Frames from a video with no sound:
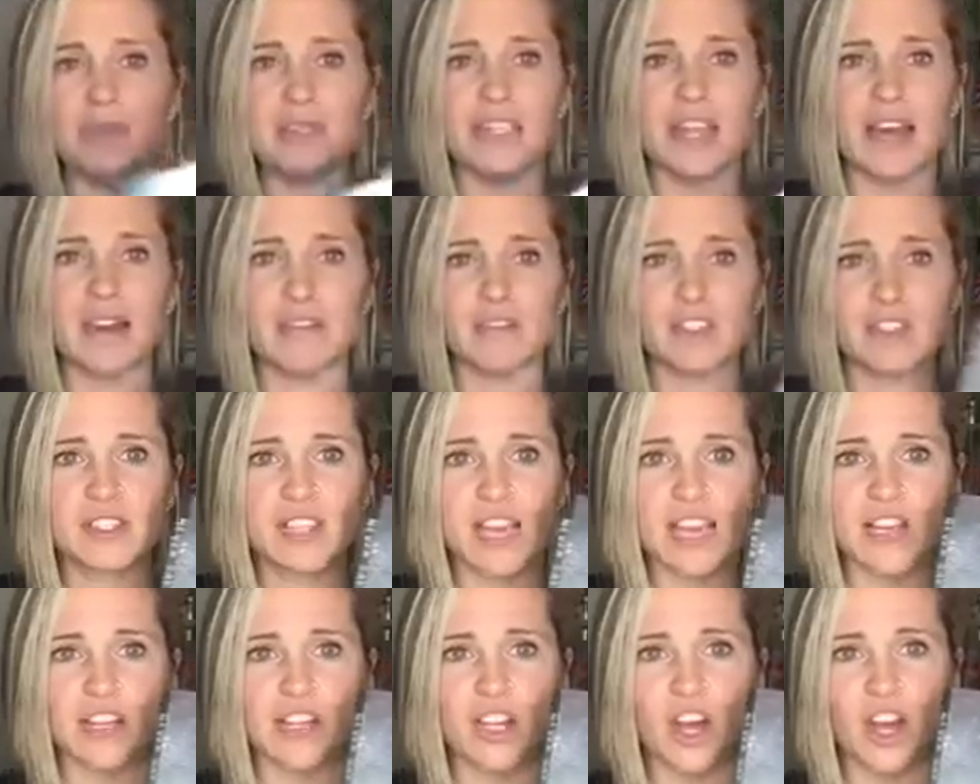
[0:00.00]
Never
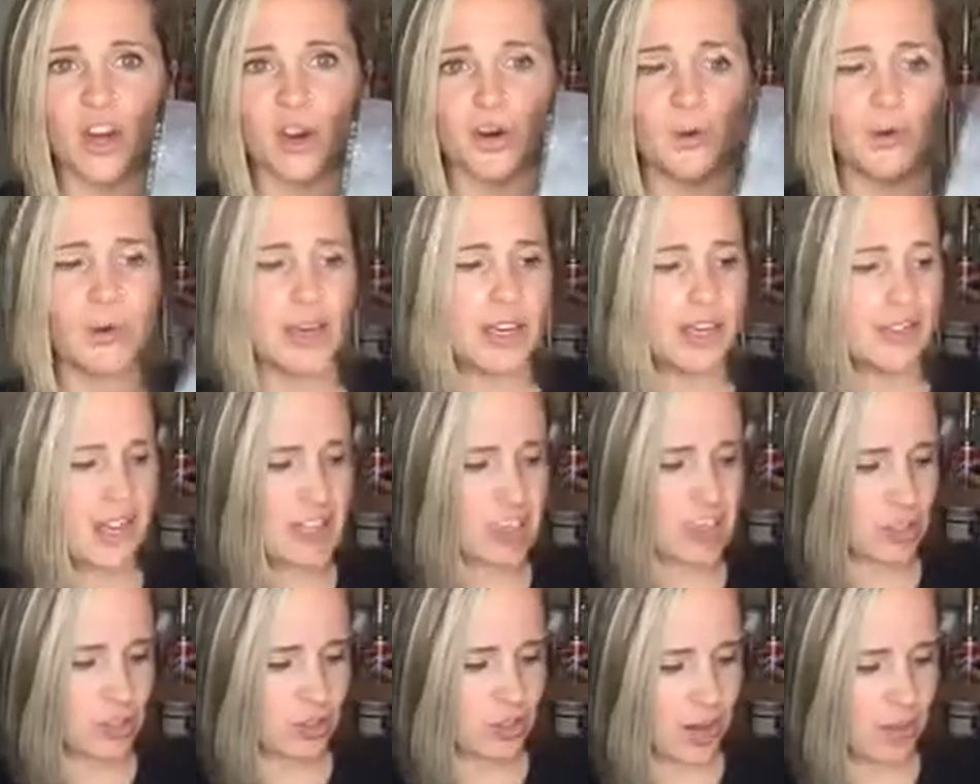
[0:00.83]
Say No,
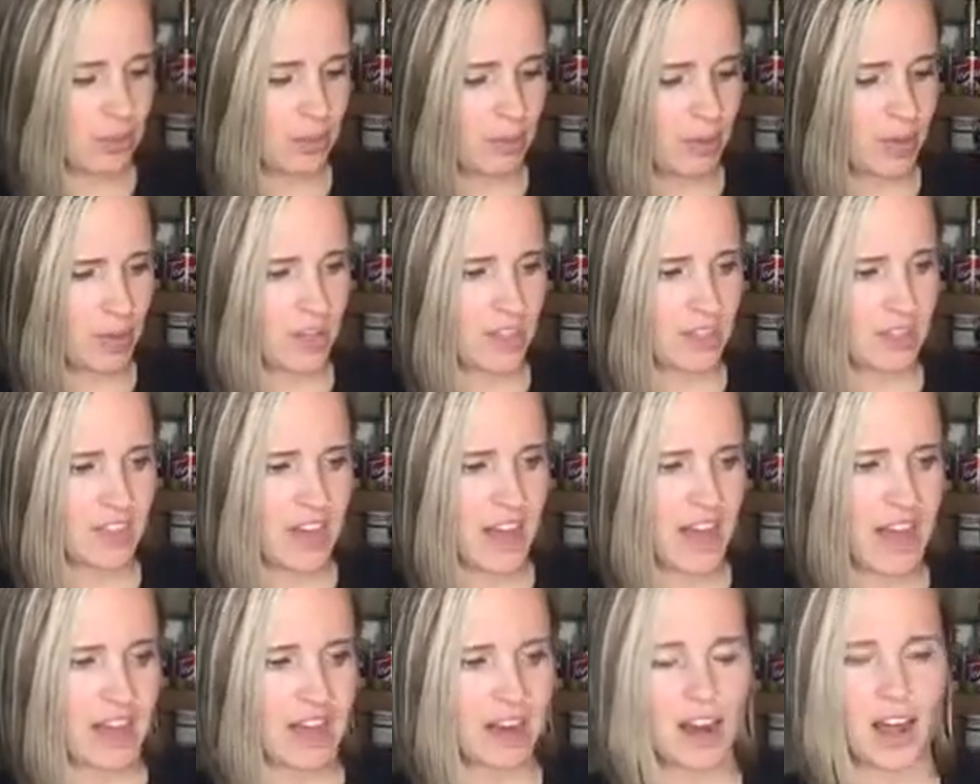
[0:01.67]
that's a great book
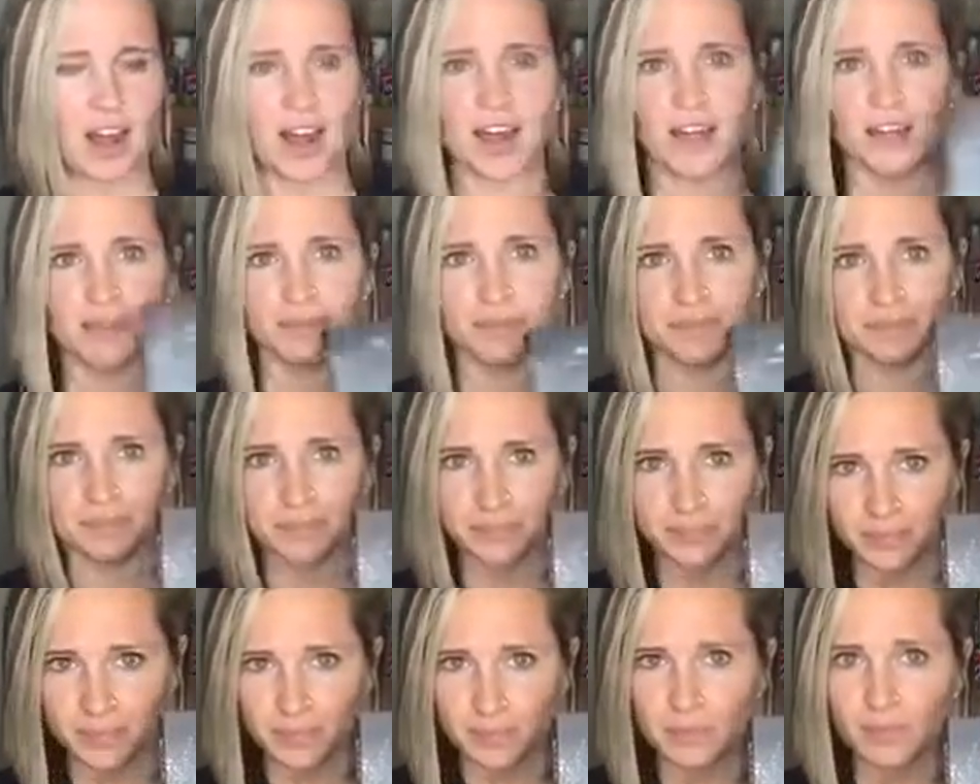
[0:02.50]
that's on
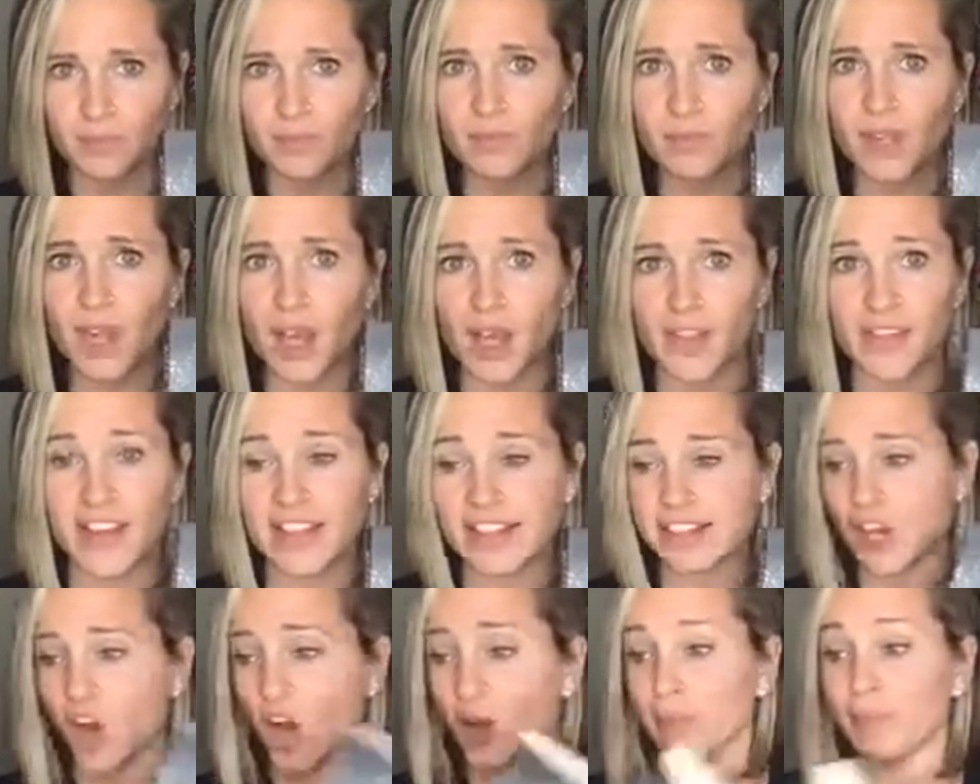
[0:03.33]

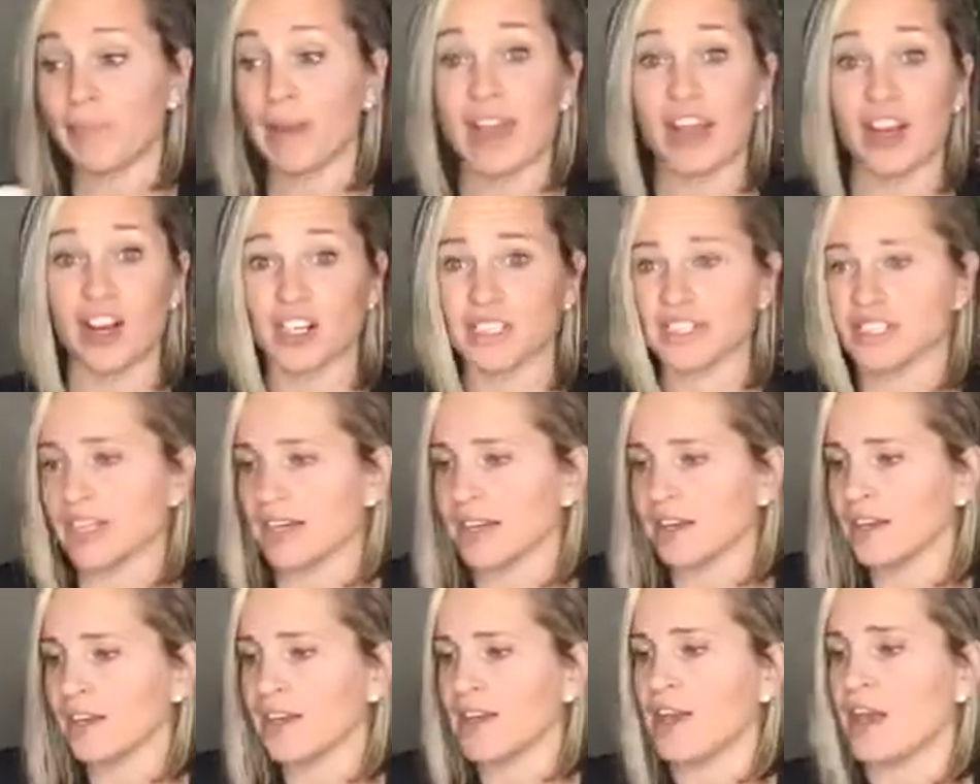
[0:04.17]

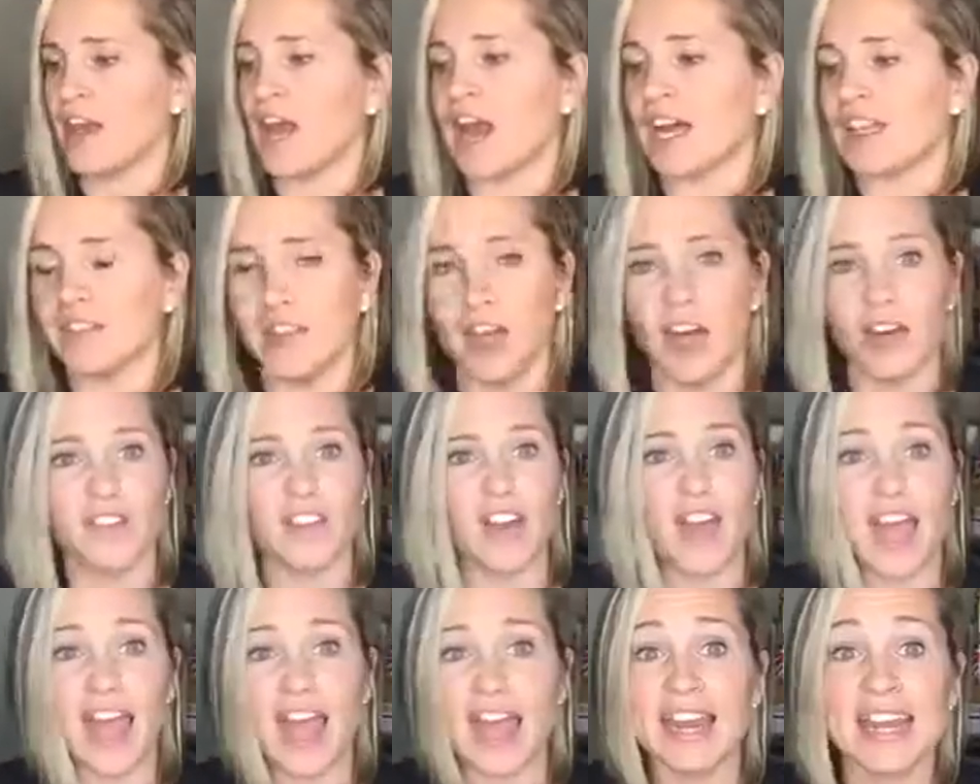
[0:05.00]
parenting. I love
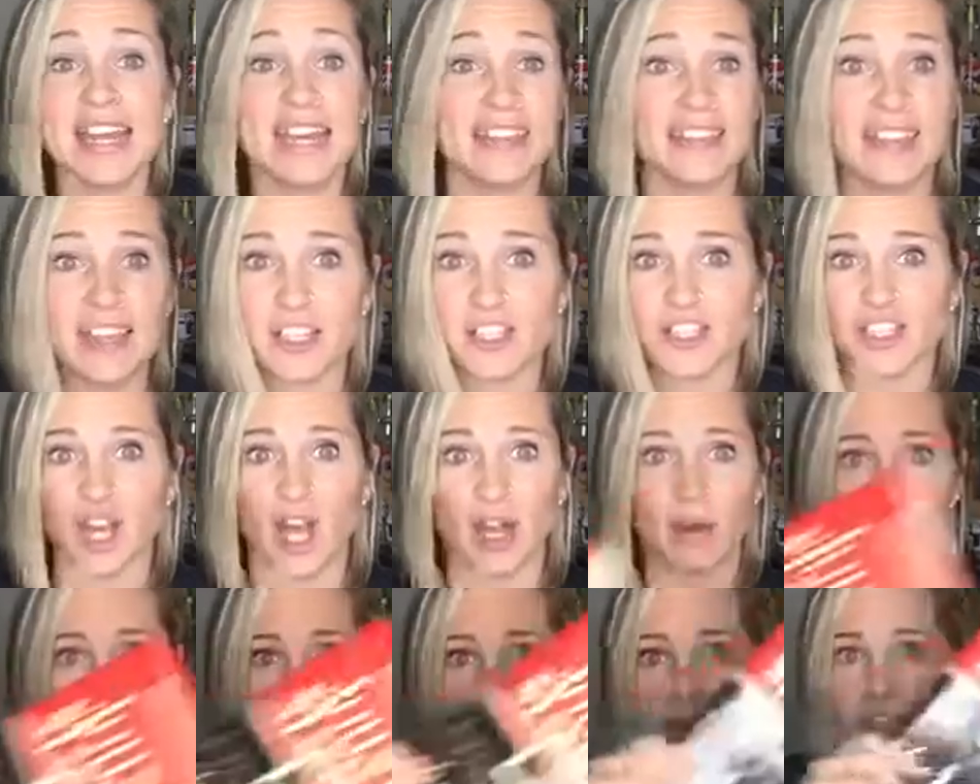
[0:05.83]
anything
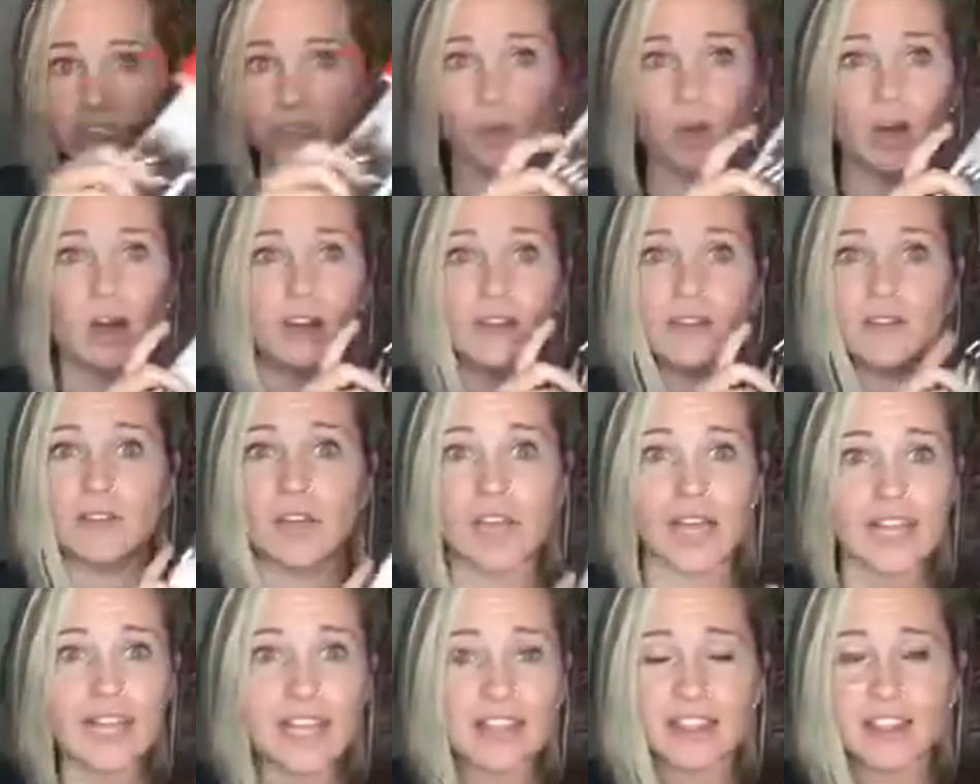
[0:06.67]
John
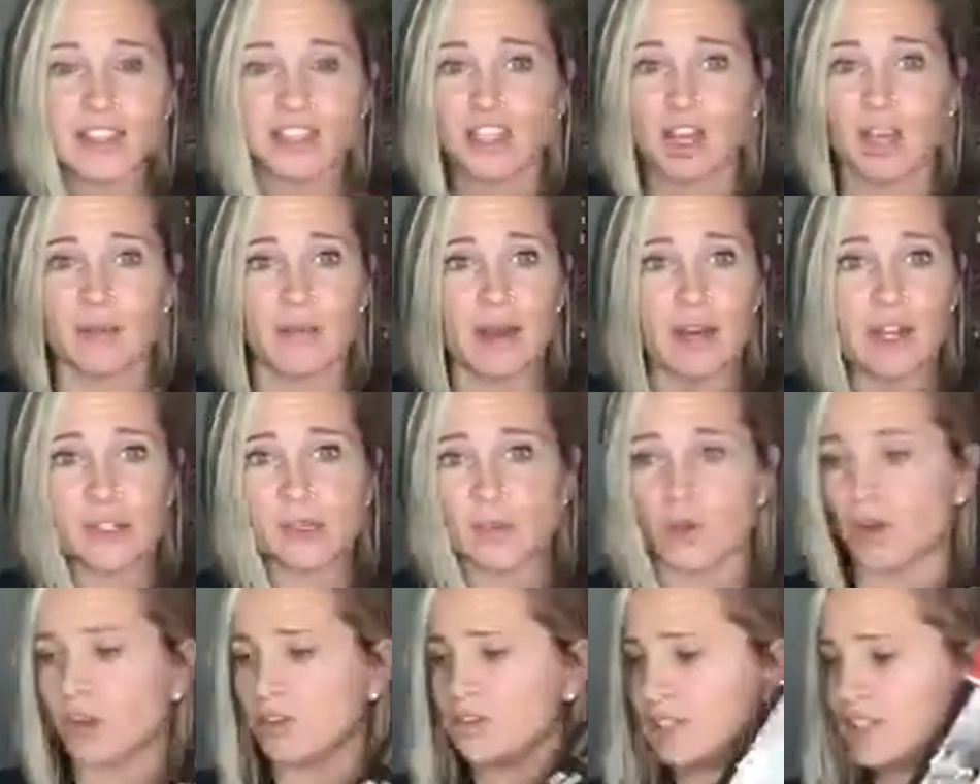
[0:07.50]
Maxwell. Anything John
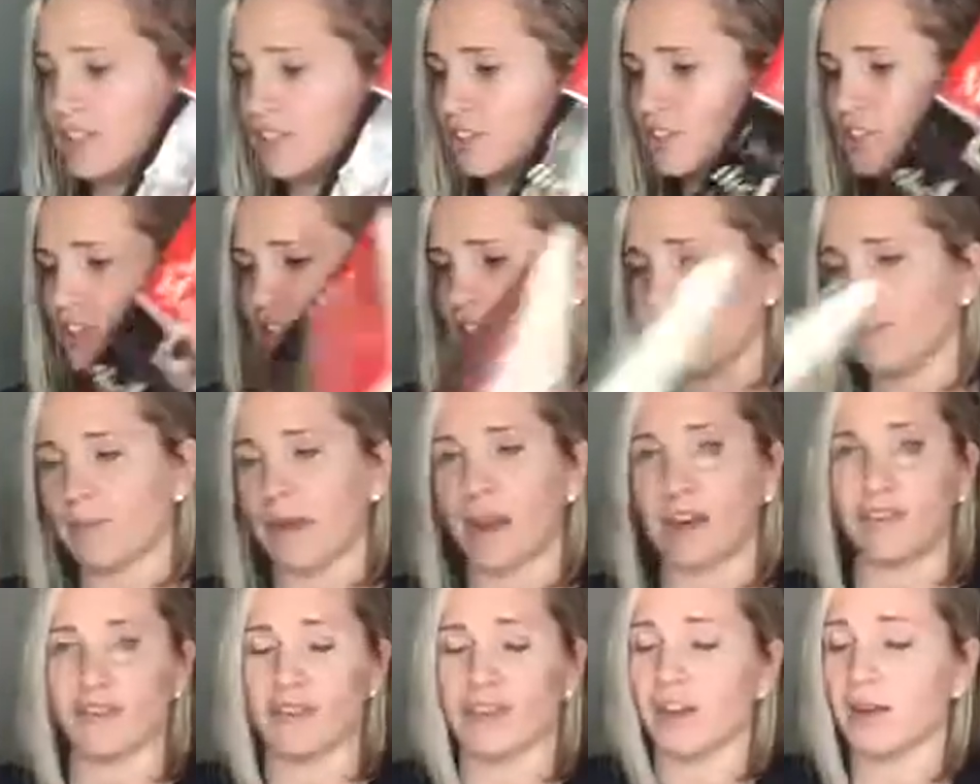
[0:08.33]
Maxwell on leadership.
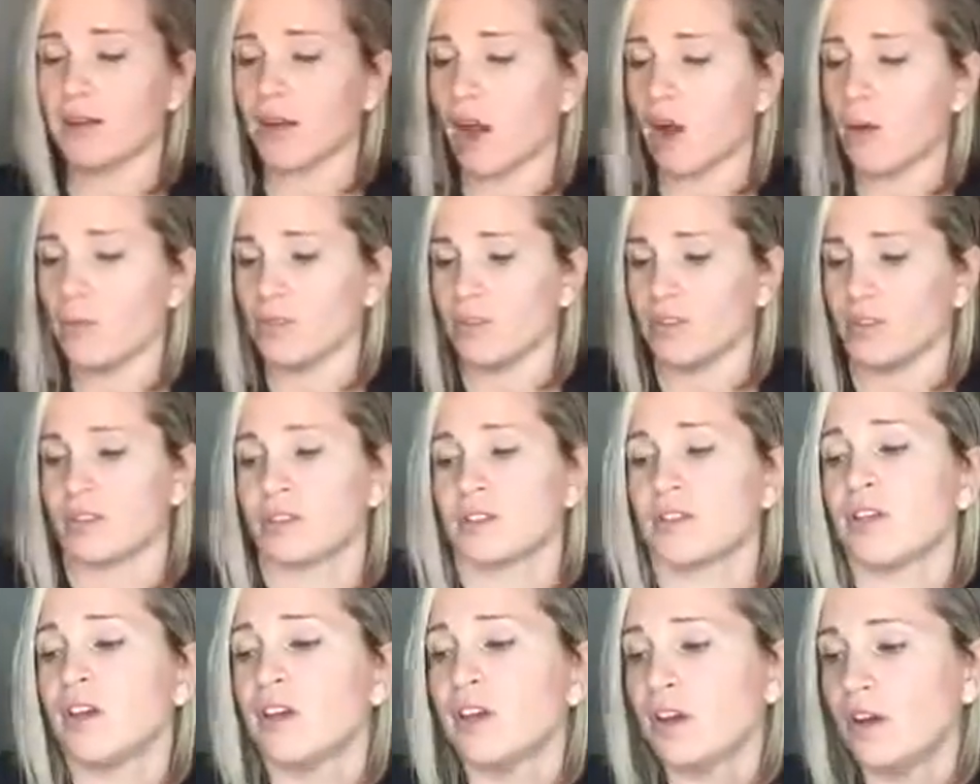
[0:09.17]
I've read
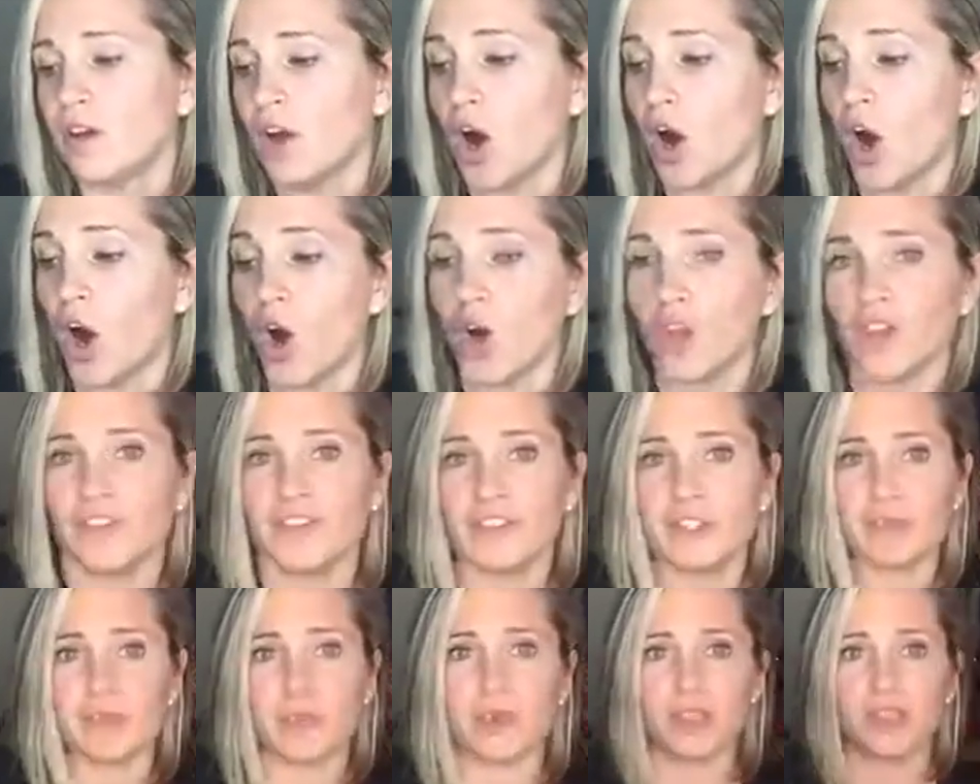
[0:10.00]
almost all of
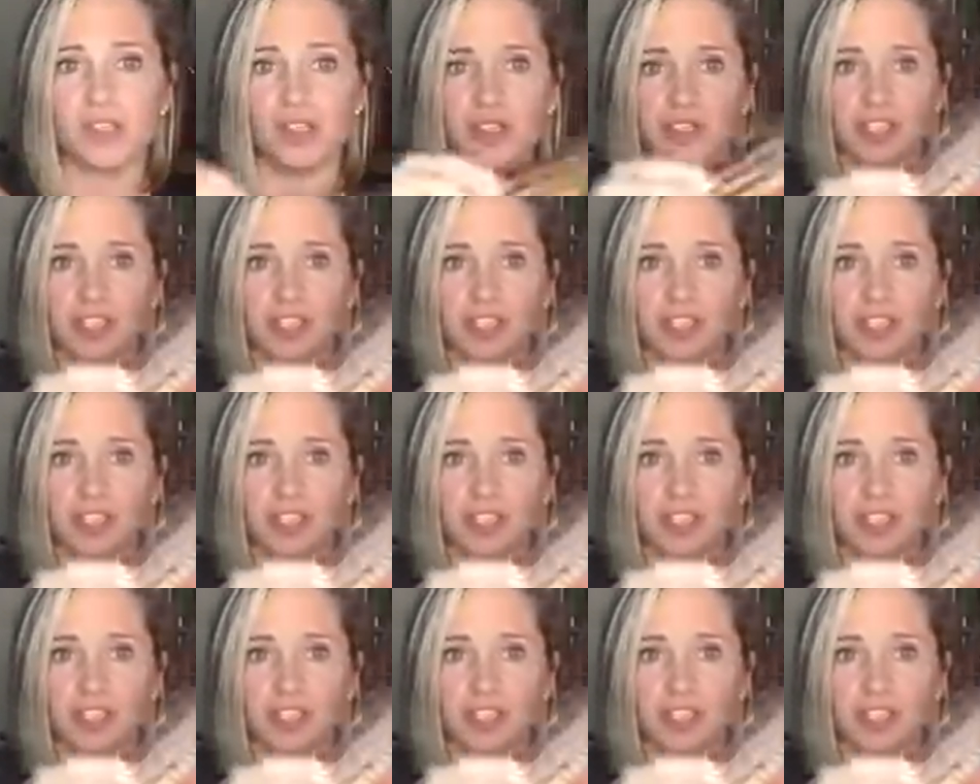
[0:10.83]
his books